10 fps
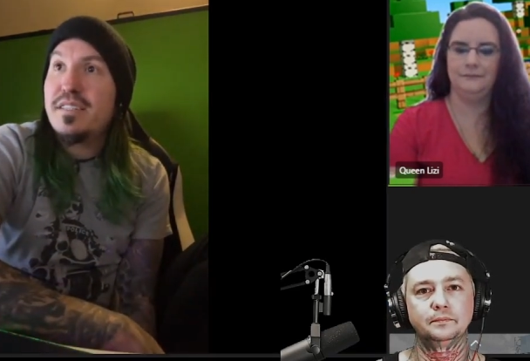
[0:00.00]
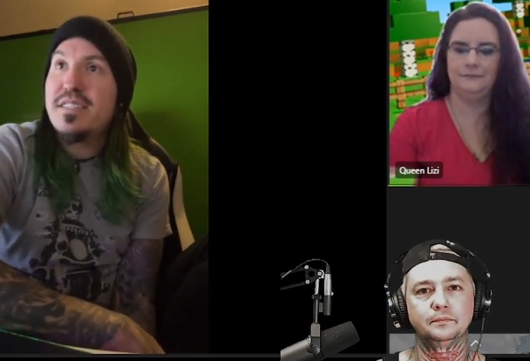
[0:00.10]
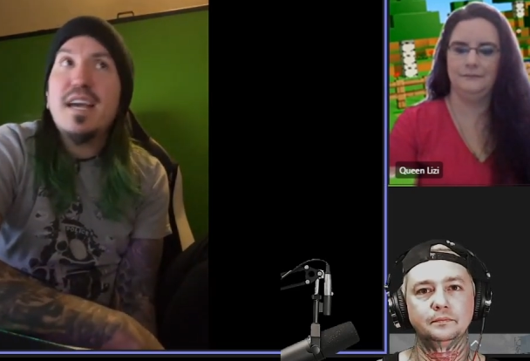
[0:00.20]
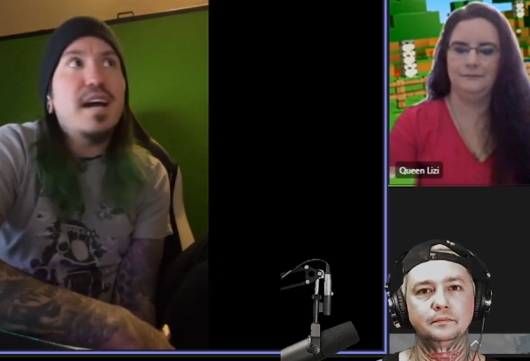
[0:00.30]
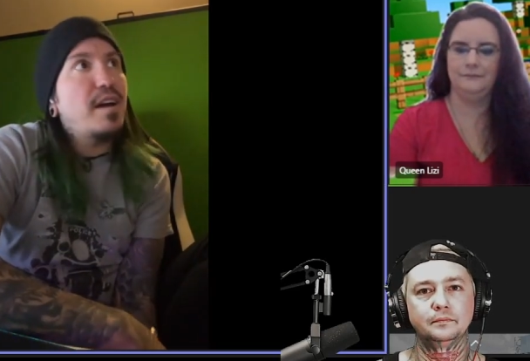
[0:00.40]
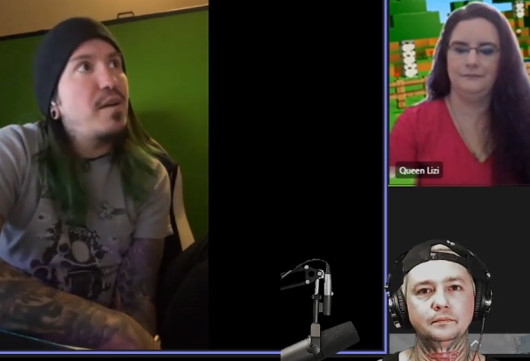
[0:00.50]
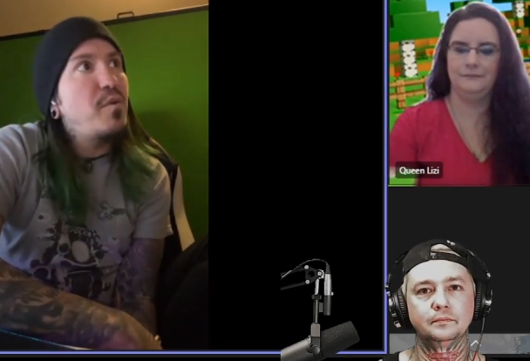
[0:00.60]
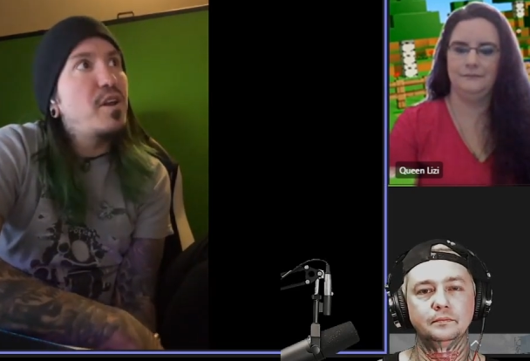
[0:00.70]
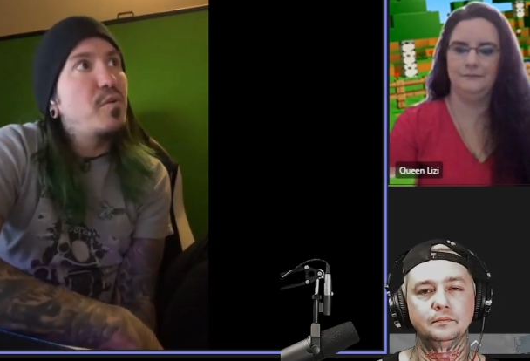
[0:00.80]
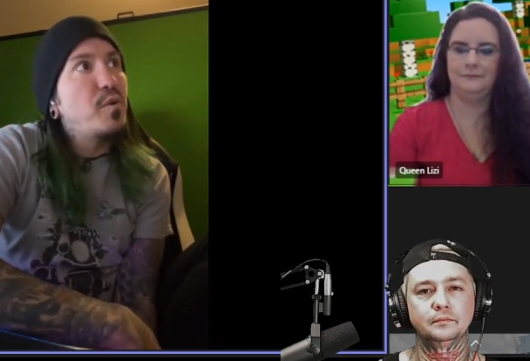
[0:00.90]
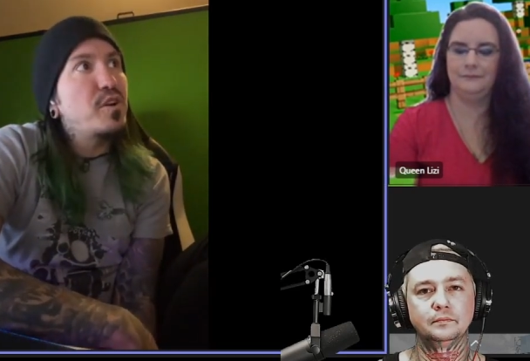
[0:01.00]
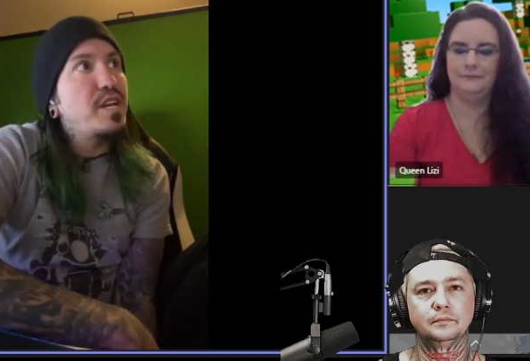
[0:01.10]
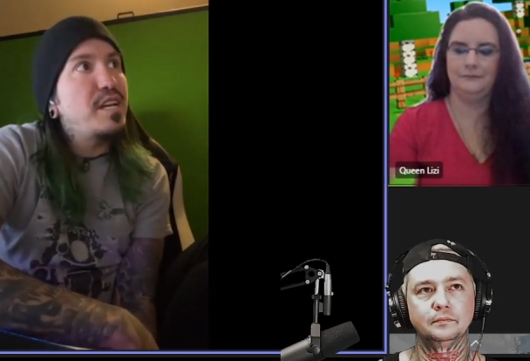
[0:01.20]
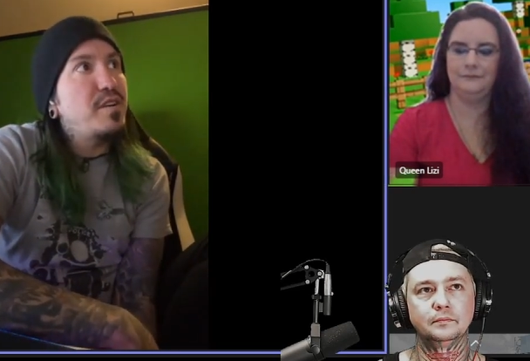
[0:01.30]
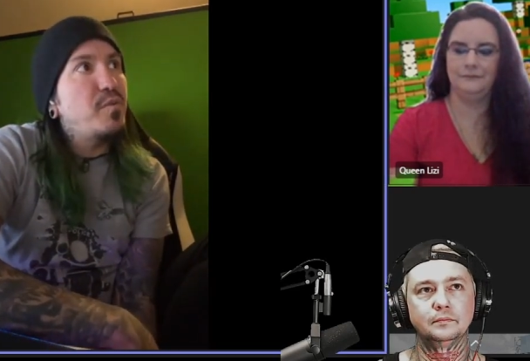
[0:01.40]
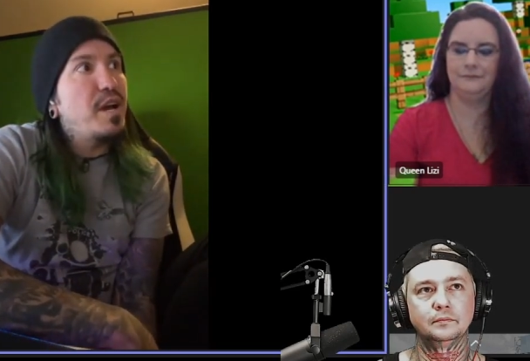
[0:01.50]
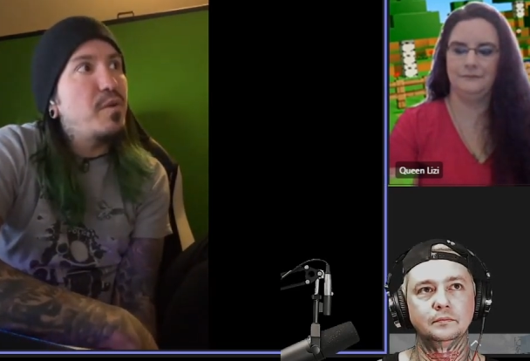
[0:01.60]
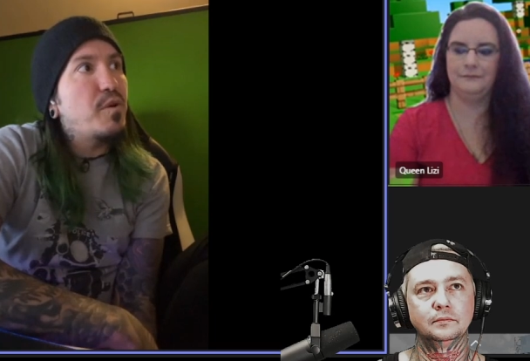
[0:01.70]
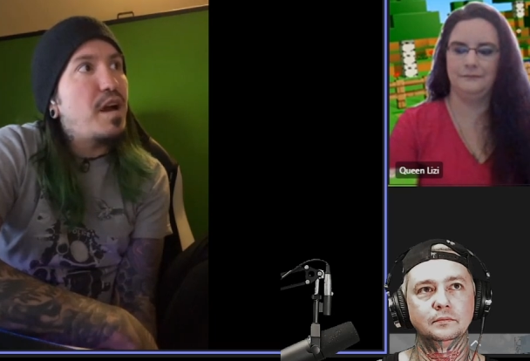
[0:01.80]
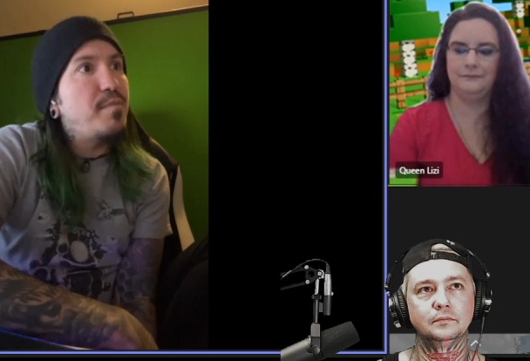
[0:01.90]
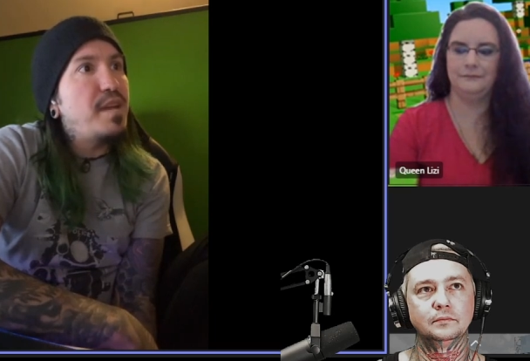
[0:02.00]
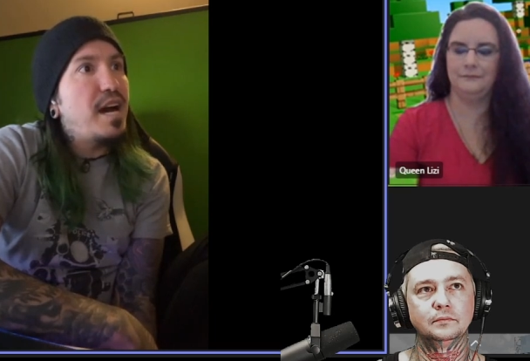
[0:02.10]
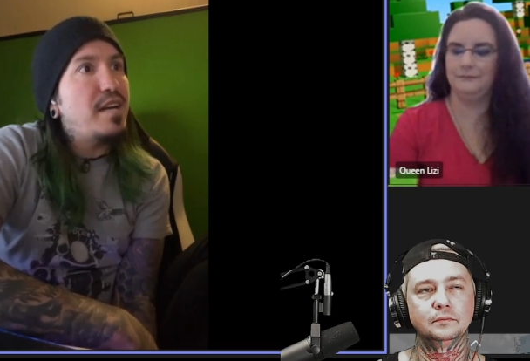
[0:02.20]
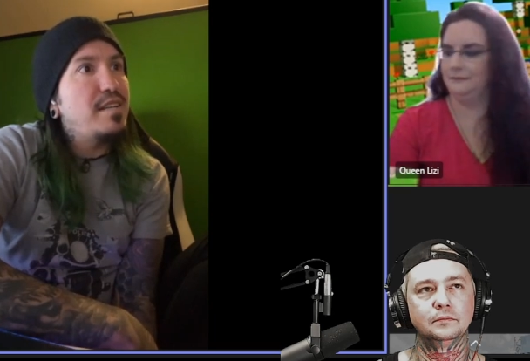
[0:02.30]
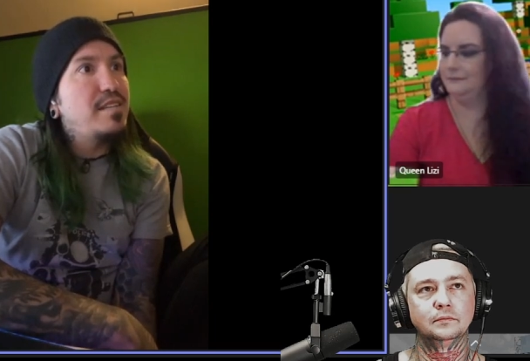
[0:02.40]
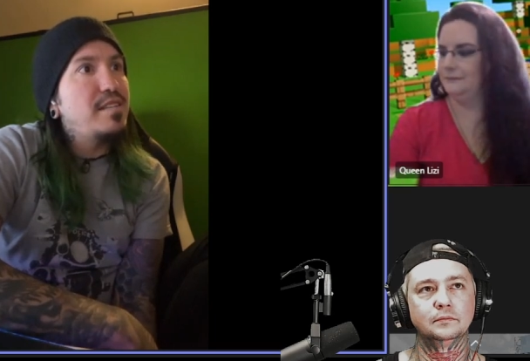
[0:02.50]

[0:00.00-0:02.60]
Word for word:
Speaker 1: see. I, I want to word it in a way where I'm not